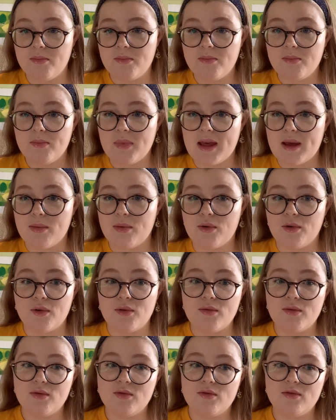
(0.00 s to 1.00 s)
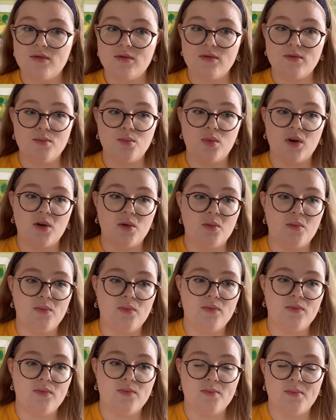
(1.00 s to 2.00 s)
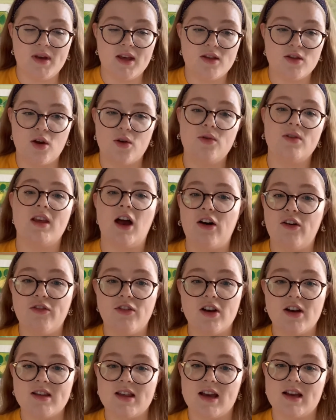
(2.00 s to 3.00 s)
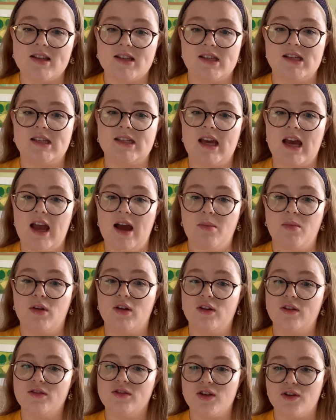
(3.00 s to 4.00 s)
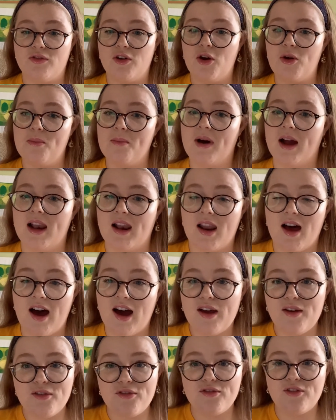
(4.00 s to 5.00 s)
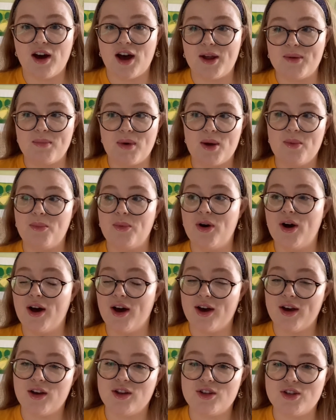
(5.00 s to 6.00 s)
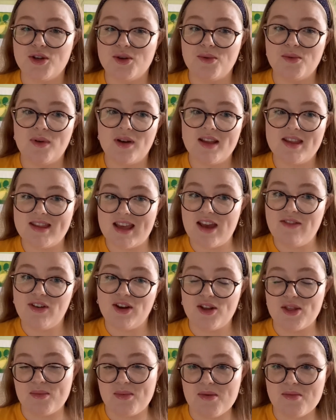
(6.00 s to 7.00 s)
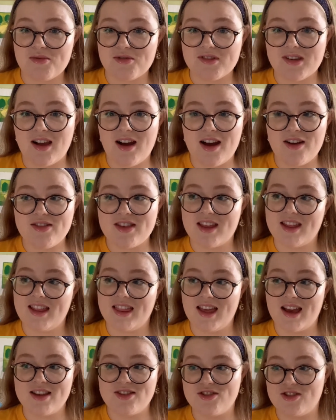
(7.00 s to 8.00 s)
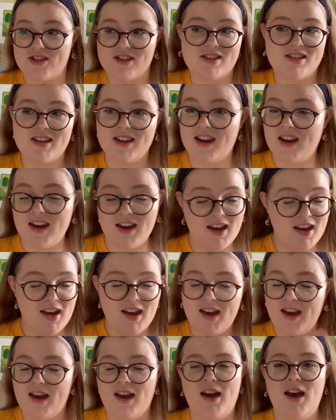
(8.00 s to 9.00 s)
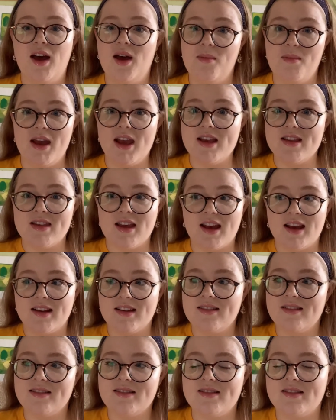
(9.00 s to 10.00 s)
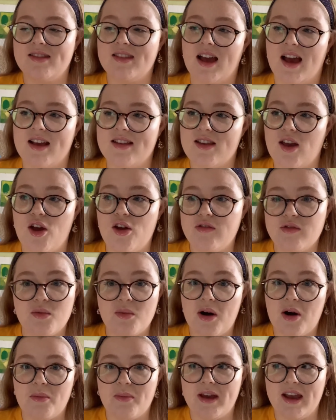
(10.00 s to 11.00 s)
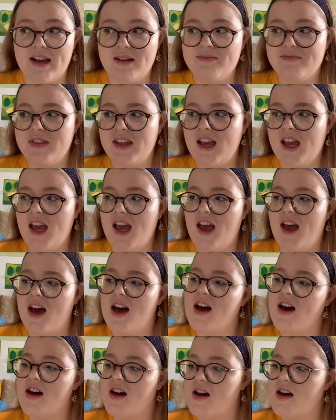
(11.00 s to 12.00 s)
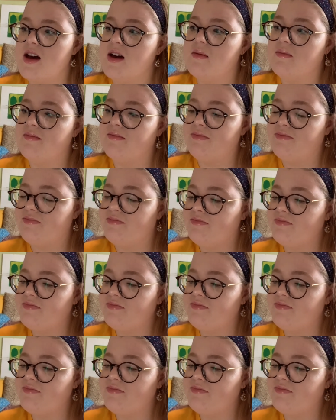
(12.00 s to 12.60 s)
people will be so selfless as to say, I'm going to devote my life and my work to saving other people's lives. I think that's just amazing. That's overwhelming. And